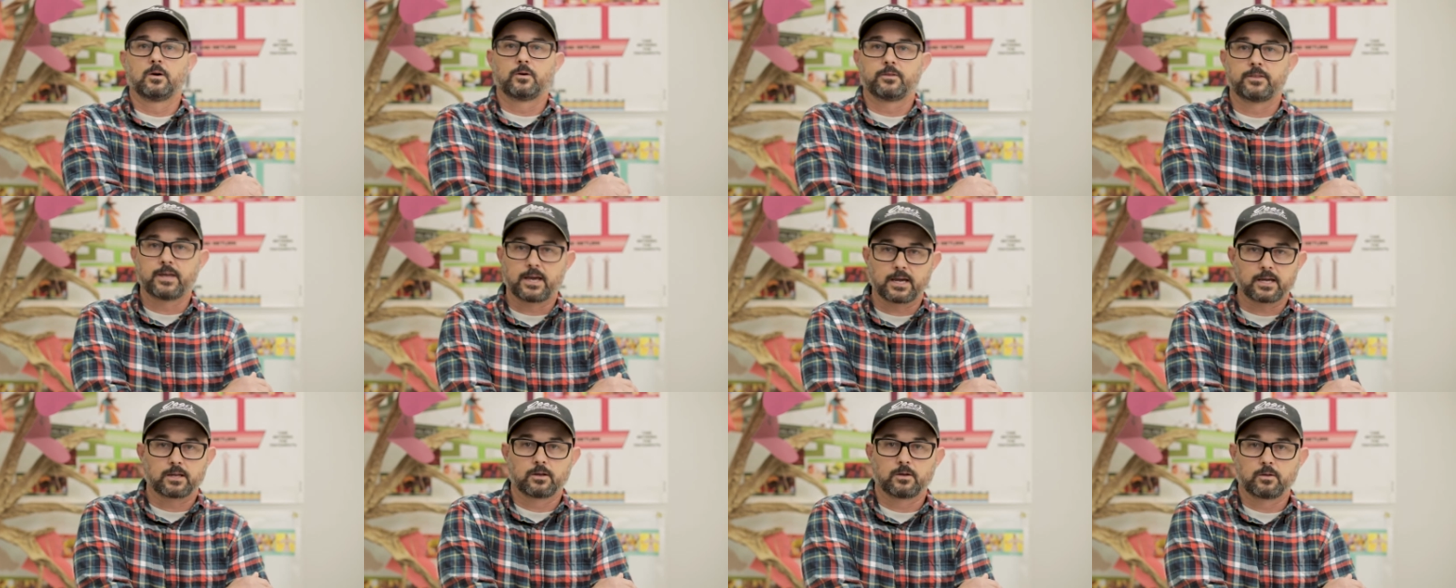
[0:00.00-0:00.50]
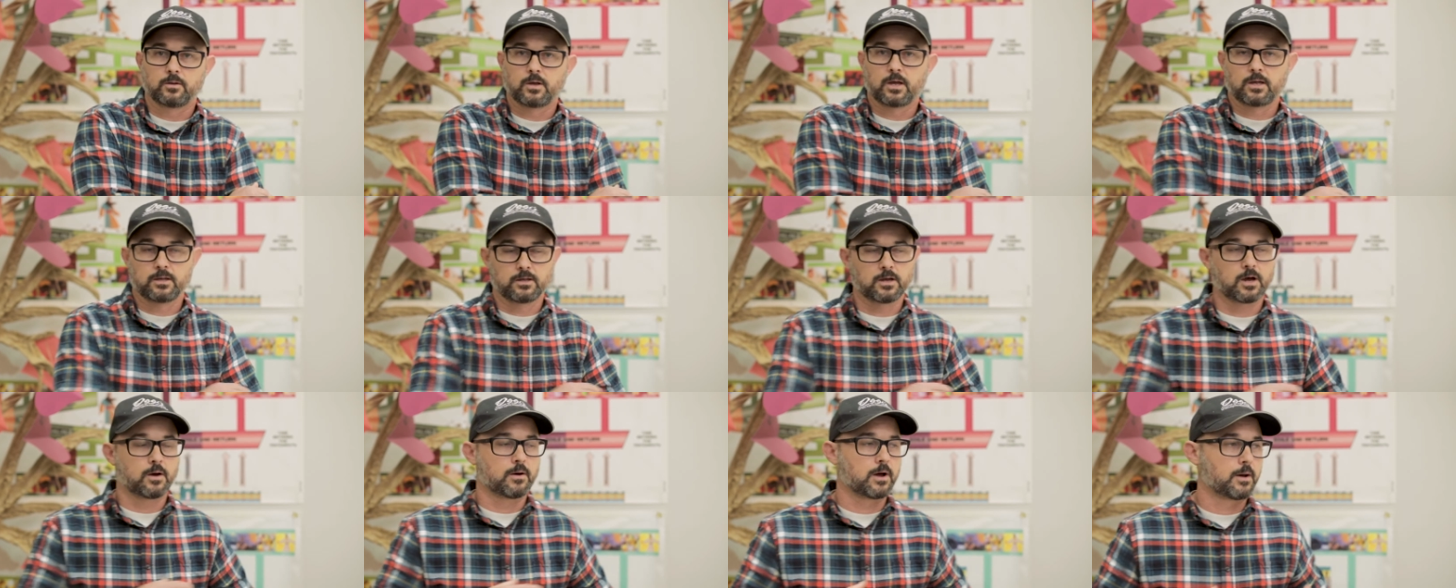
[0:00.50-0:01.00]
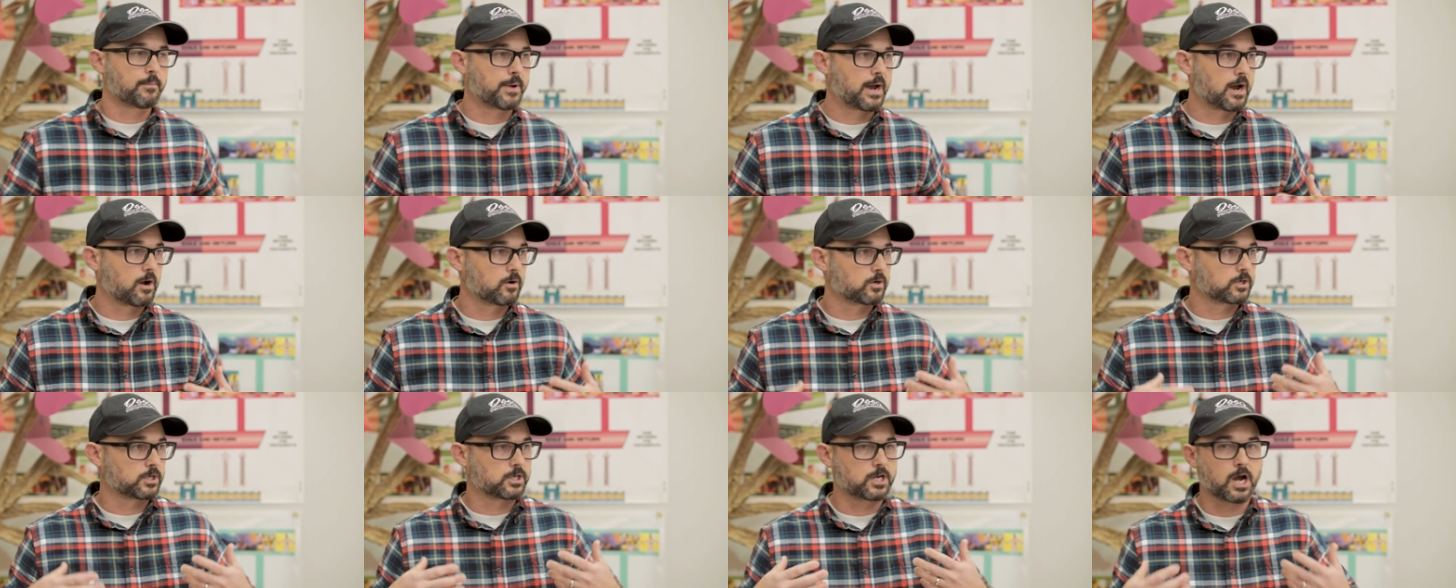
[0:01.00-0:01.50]
that uh,
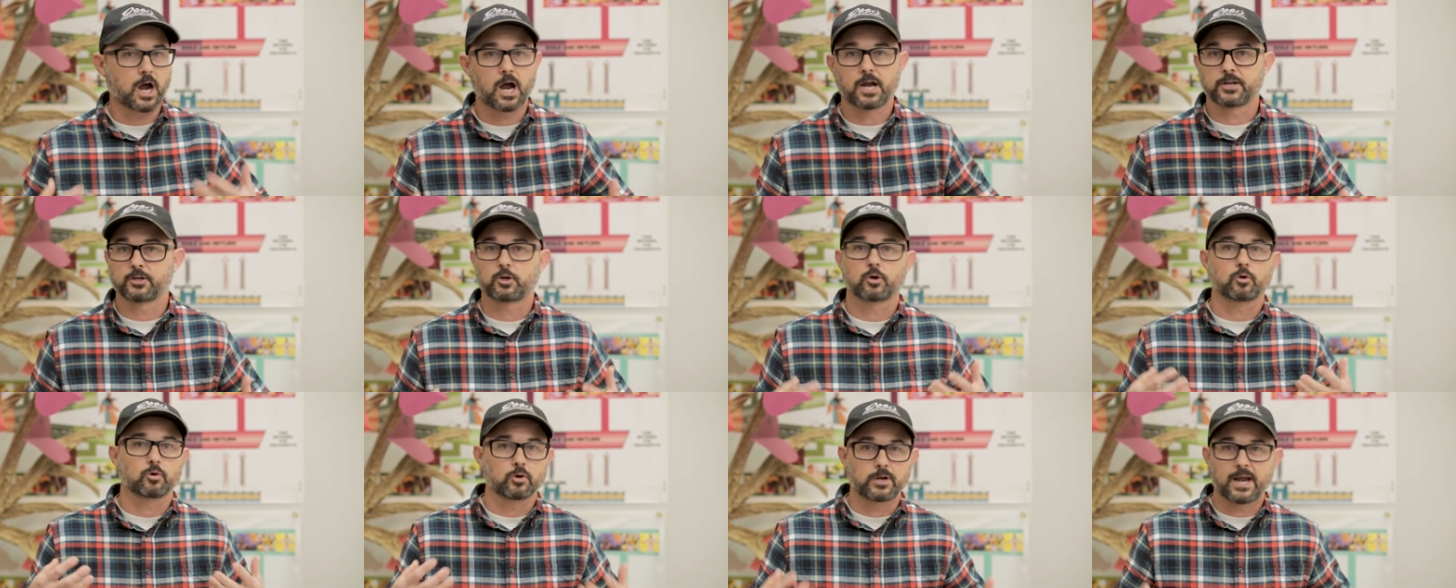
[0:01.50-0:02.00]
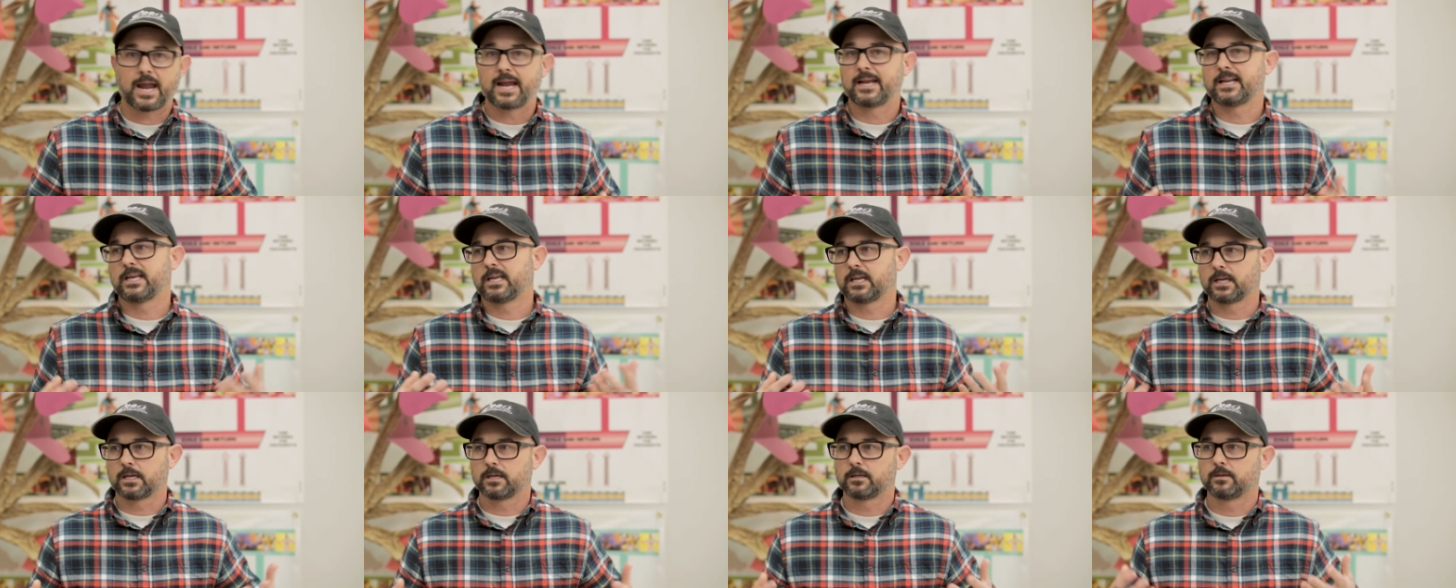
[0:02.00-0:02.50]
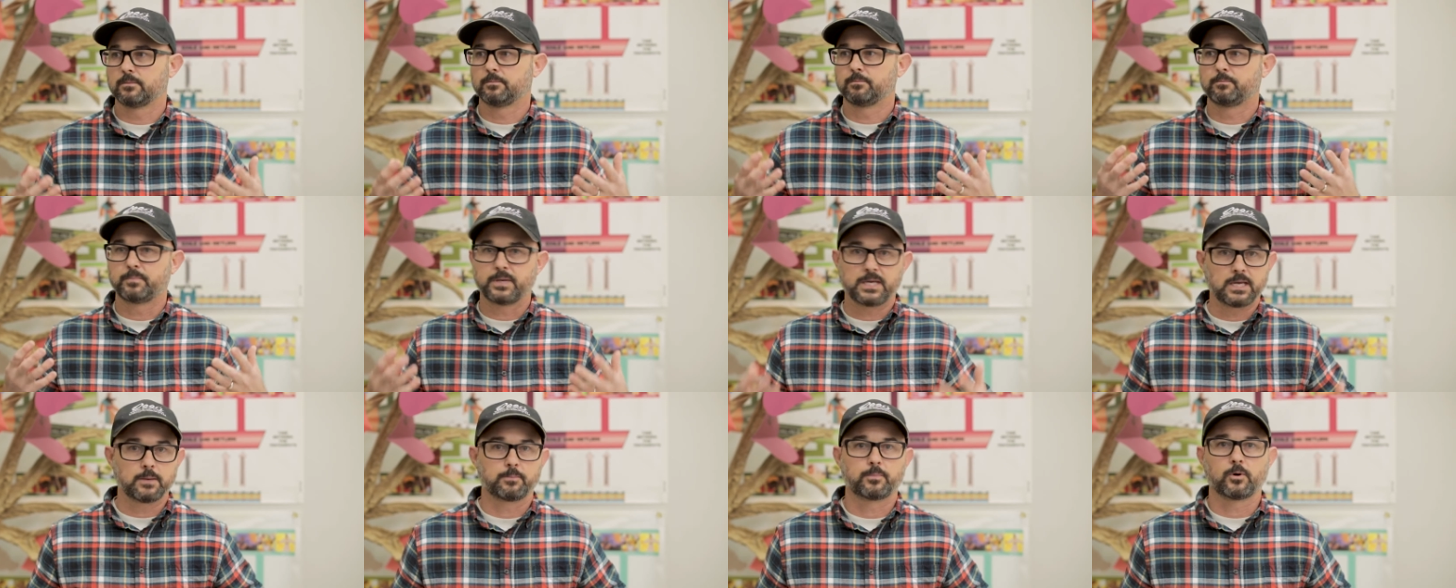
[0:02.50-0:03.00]
about God creating
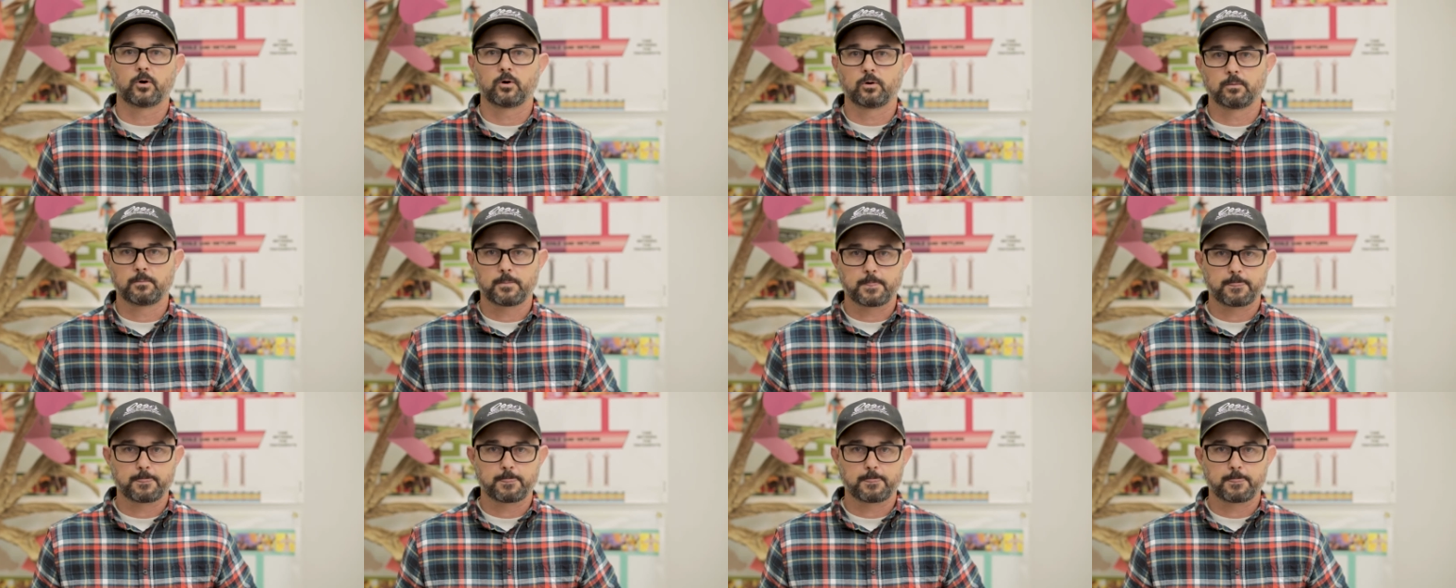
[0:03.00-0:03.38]
people